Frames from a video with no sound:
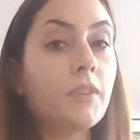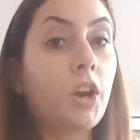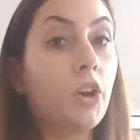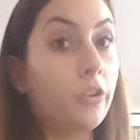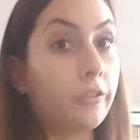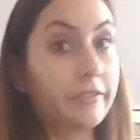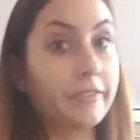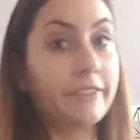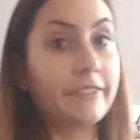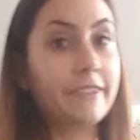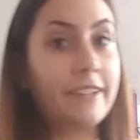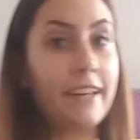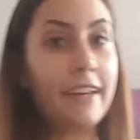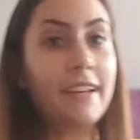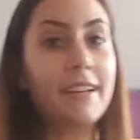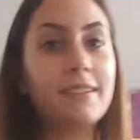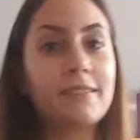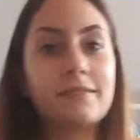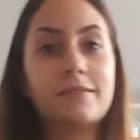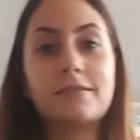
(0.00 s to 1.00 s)

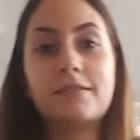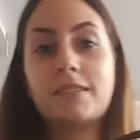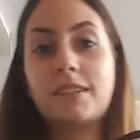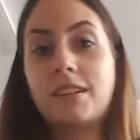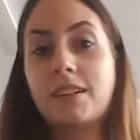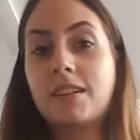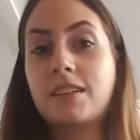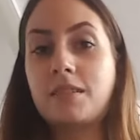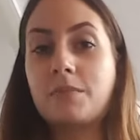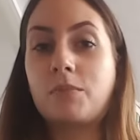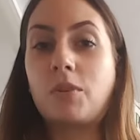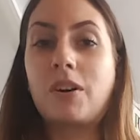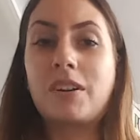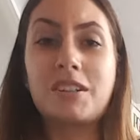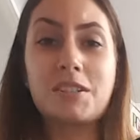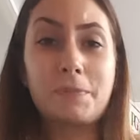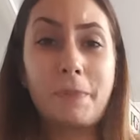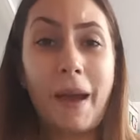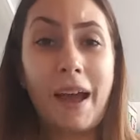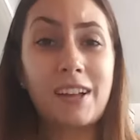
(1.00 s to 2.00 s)
obviously, some kind
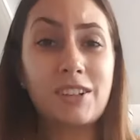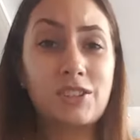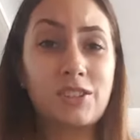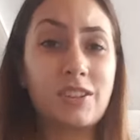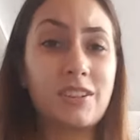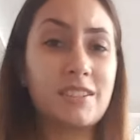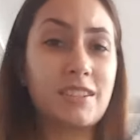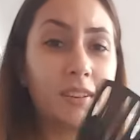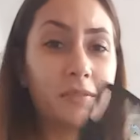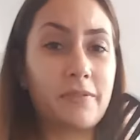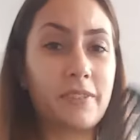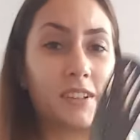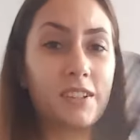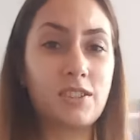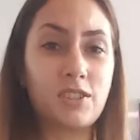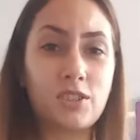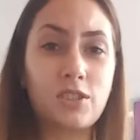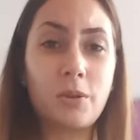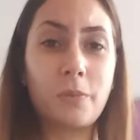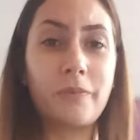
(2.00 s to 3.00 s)
of spatula, something
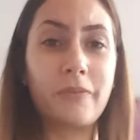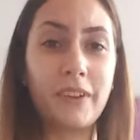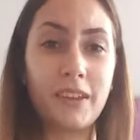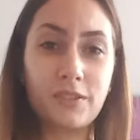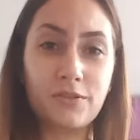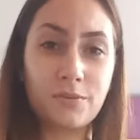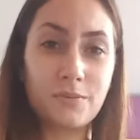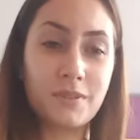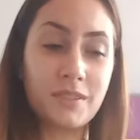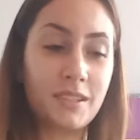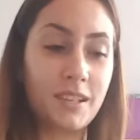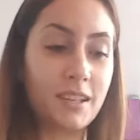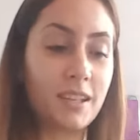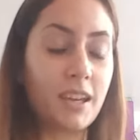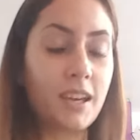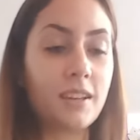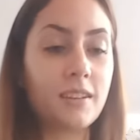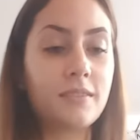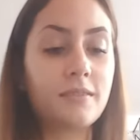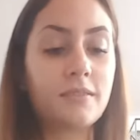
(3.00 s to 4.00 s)
to stop things from
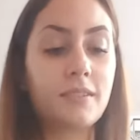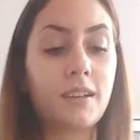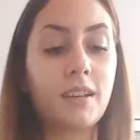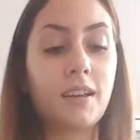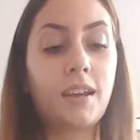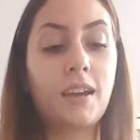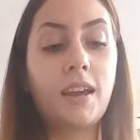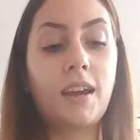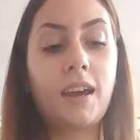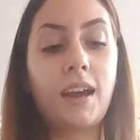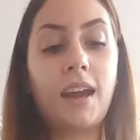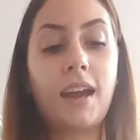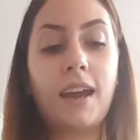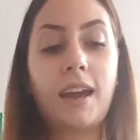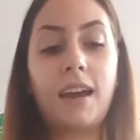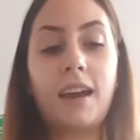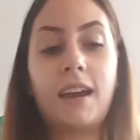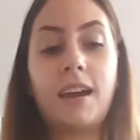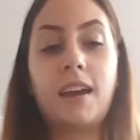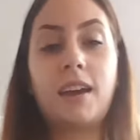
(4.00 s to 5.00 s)
sticking,
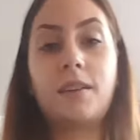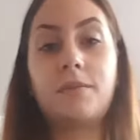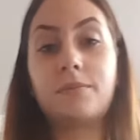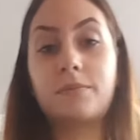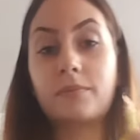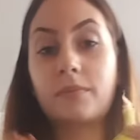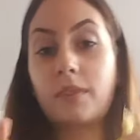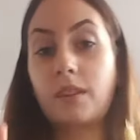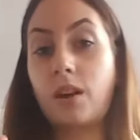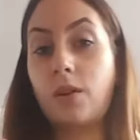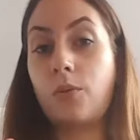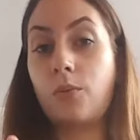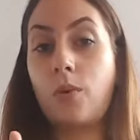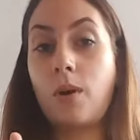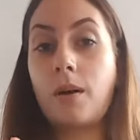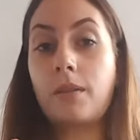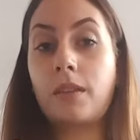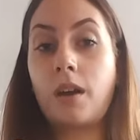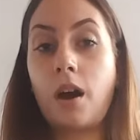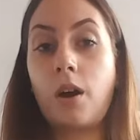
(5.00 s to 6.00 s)
and
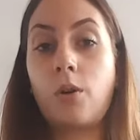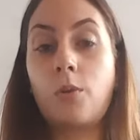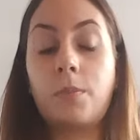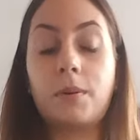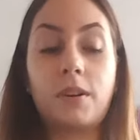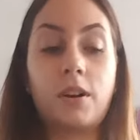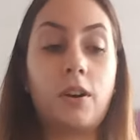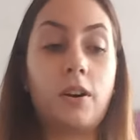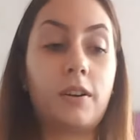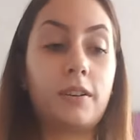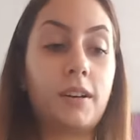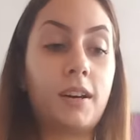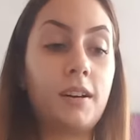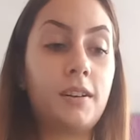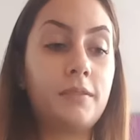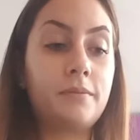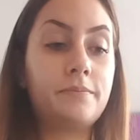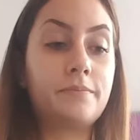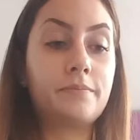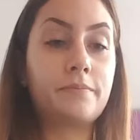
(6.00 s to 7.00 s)
one whole
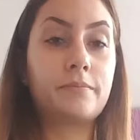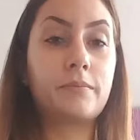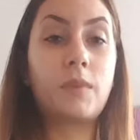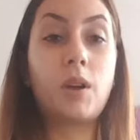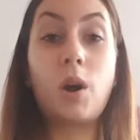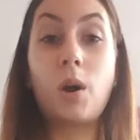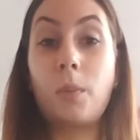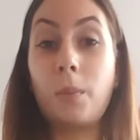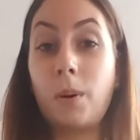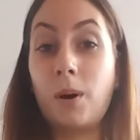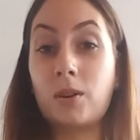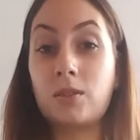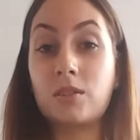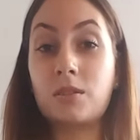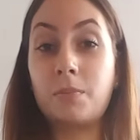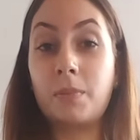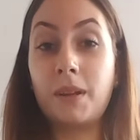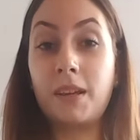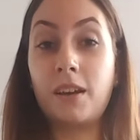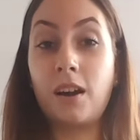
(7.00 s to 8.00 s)
banana,
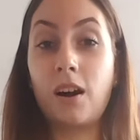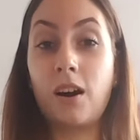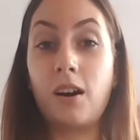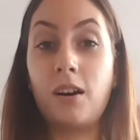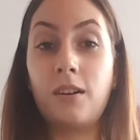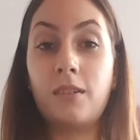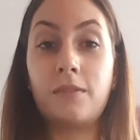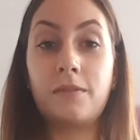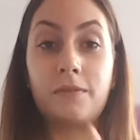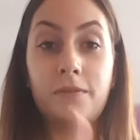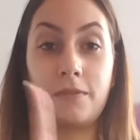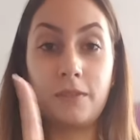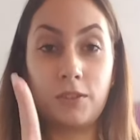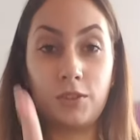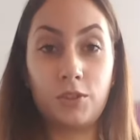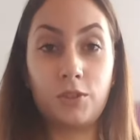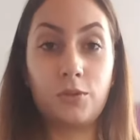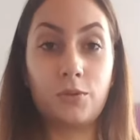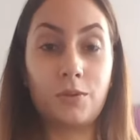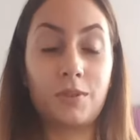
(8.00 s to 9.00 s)
possibly half,
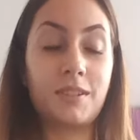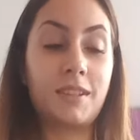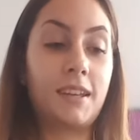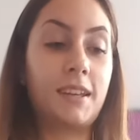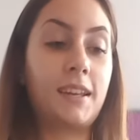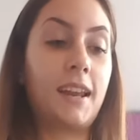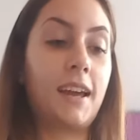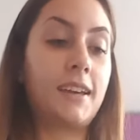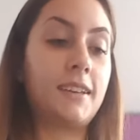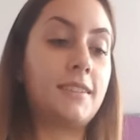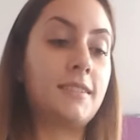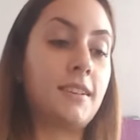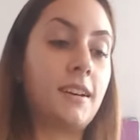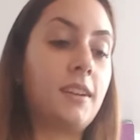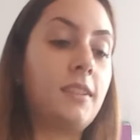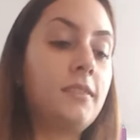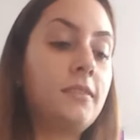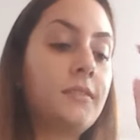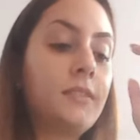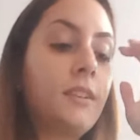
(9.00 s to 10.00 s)
you'll see
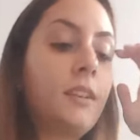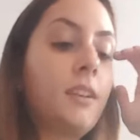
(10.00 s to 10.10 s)
later.